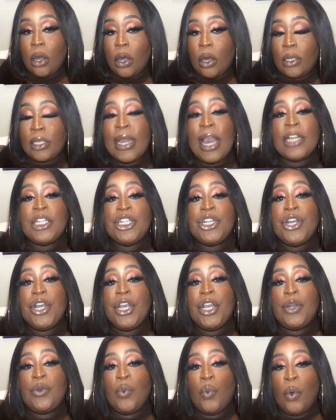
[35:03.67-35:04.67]

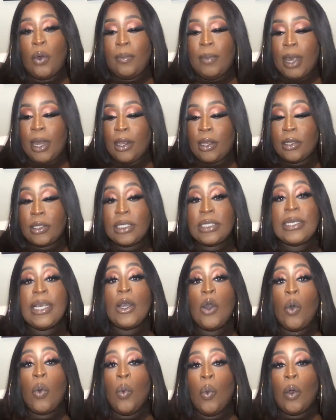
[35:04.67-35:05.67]
Nigerian woman,
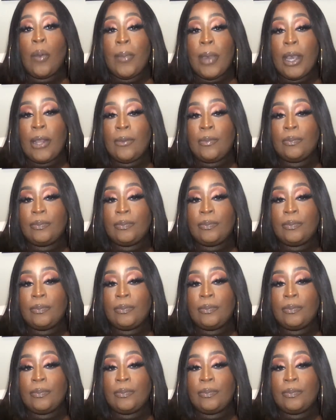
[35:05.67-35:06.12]
single woman.